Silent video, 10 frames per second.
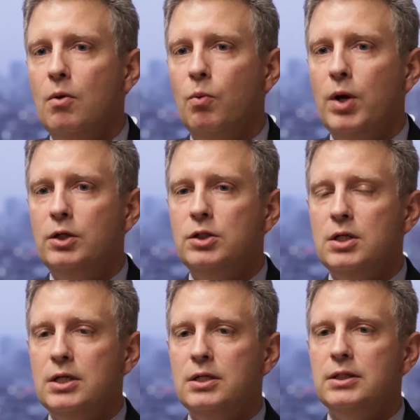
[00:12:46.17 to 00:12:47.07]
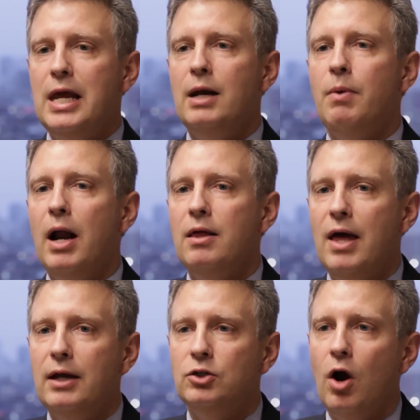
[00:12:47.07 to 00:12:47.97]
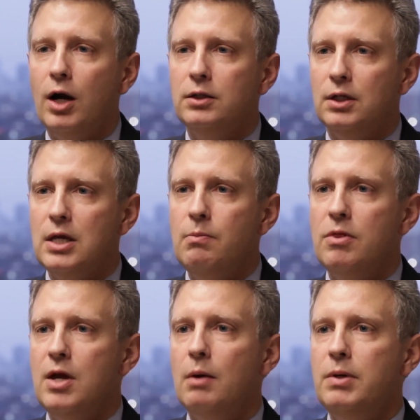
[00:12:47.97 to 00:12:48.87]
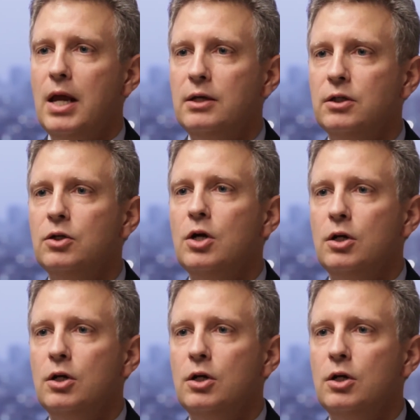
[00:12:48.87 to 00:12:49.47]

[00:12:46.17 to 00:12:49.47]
which is an antibody that targets a chemotherapy agent